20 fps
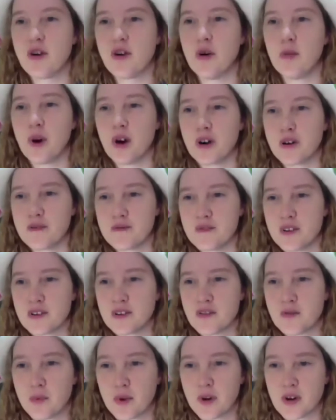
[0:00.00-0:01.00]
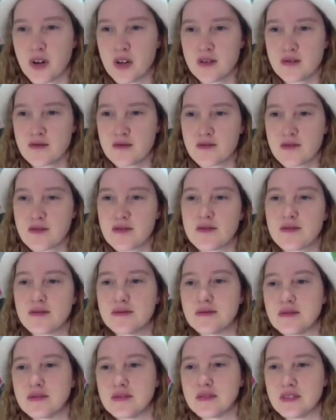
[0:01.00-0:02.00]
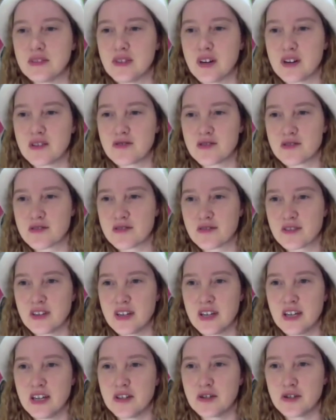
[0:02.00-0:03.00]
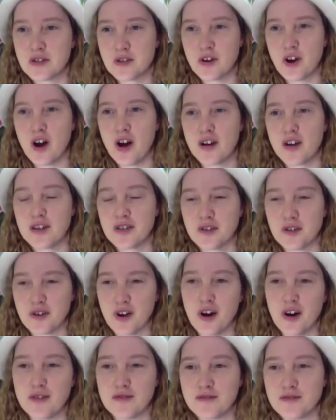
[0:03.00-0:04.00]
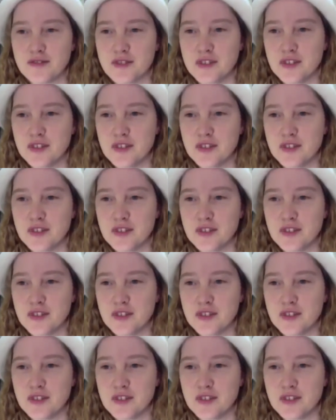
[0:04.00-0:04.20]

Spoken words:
part of the experience, not just turn on, turn off,